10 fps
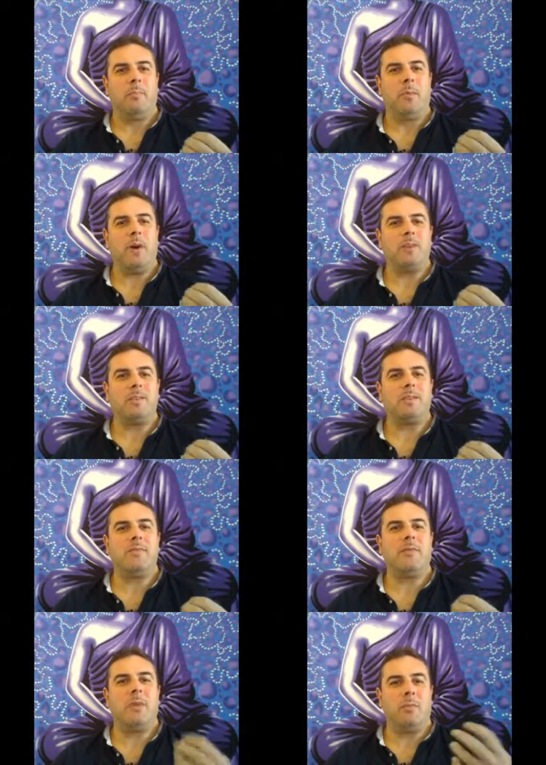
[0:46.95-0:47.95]
positive
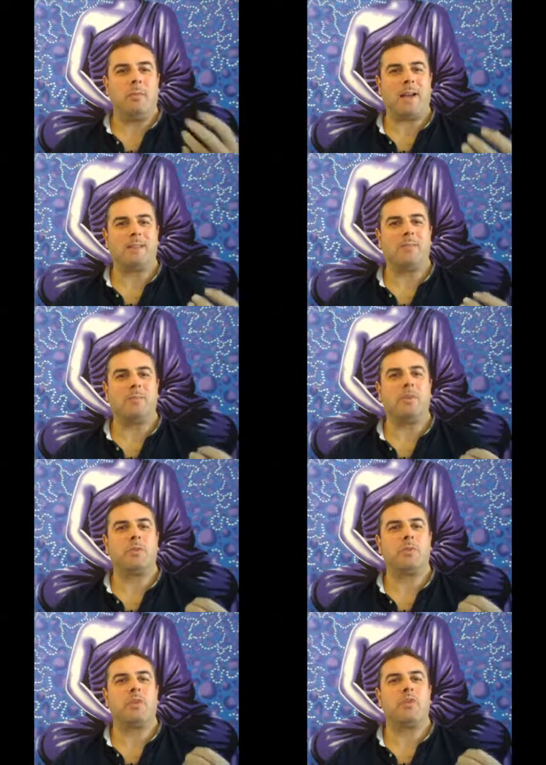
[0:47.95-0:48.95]
thought patterns
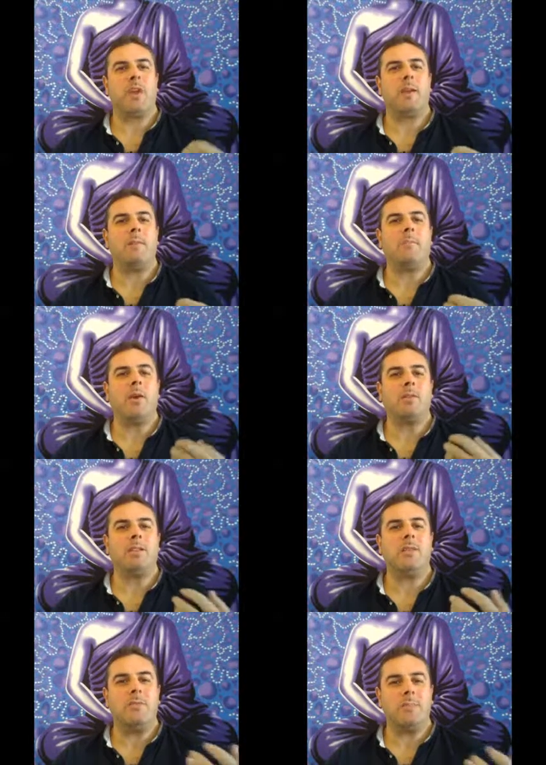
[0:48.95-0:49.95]
which will create
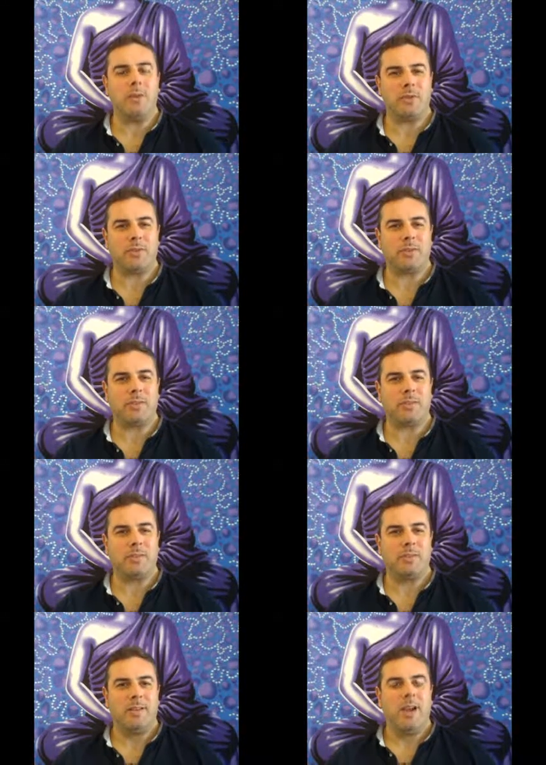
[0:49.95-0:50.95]
positive emotions
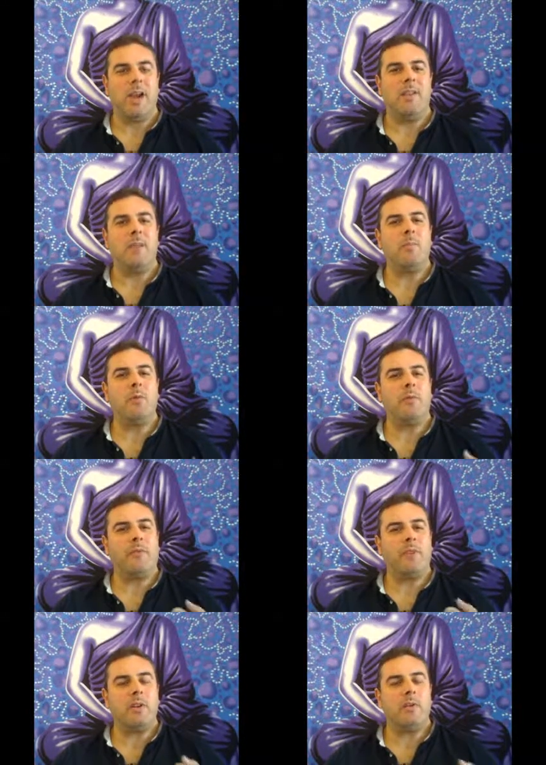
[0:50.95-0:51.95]
and then we will
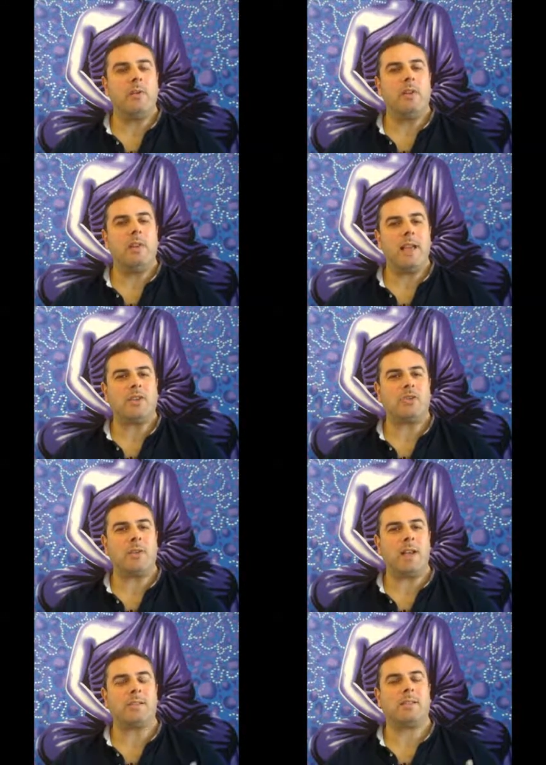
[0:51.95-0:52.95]
feel less
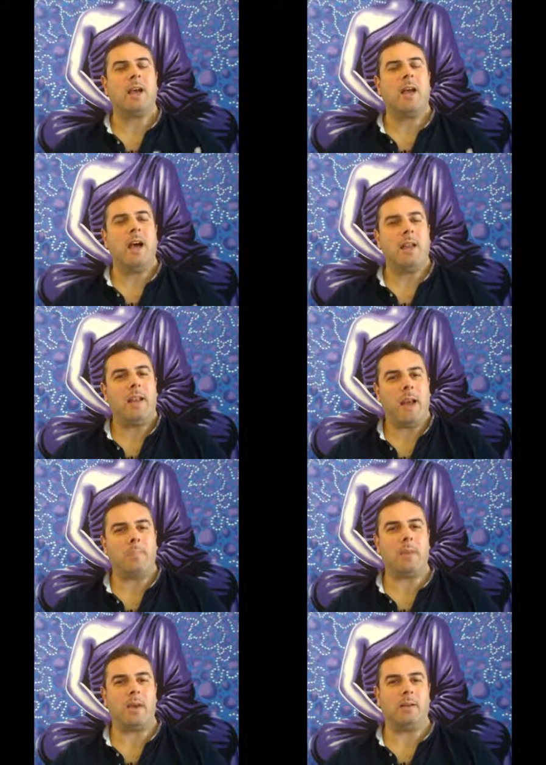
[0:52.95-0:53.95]
stress and
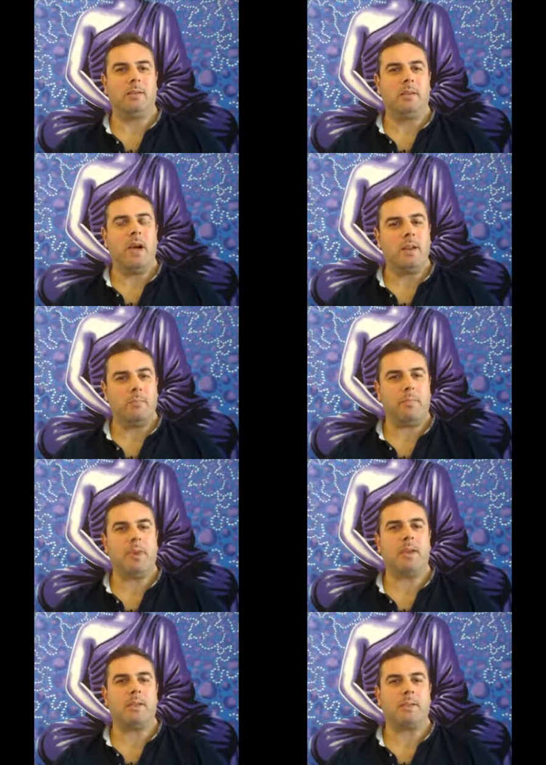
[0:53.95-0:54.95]
happier and at
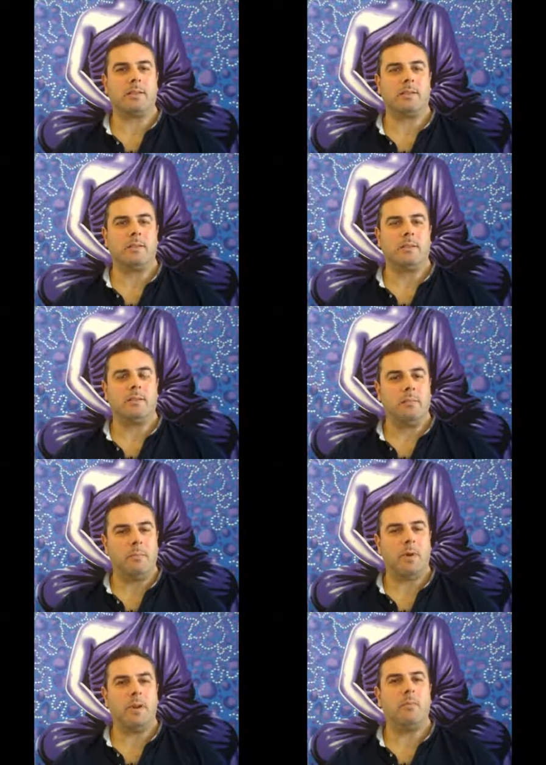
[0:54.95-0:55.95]
peace. The
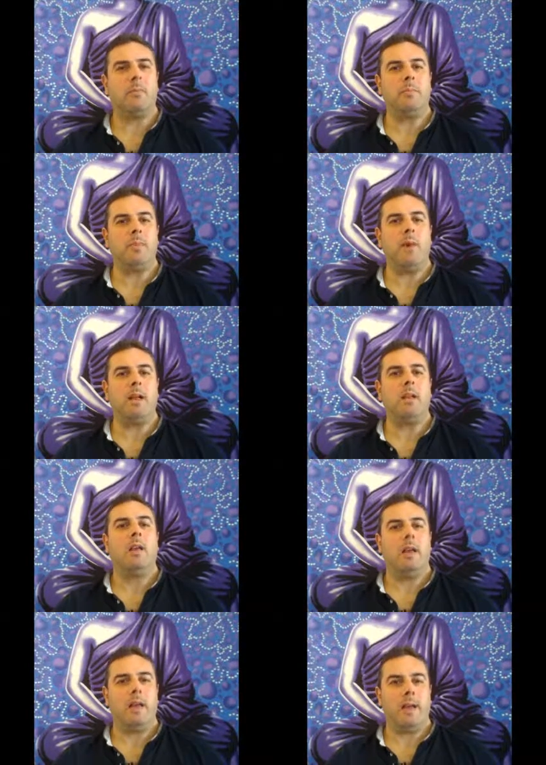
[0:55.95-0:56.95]
body will be well
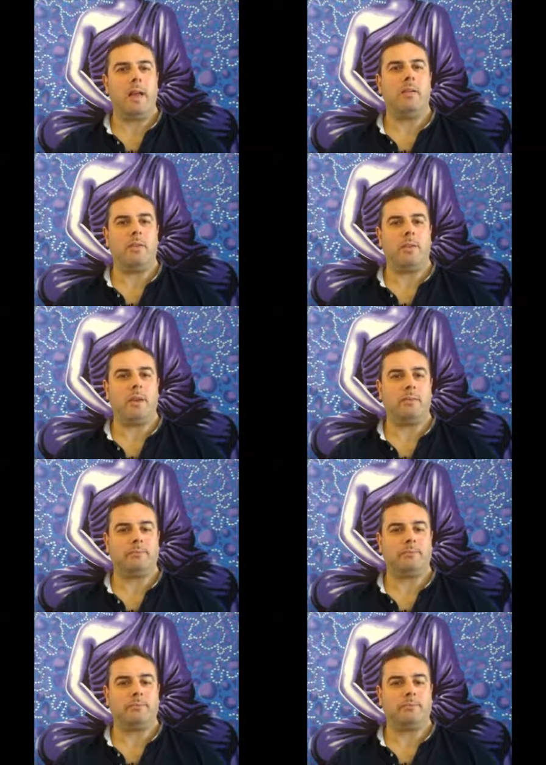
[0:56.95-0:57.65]
and healthy.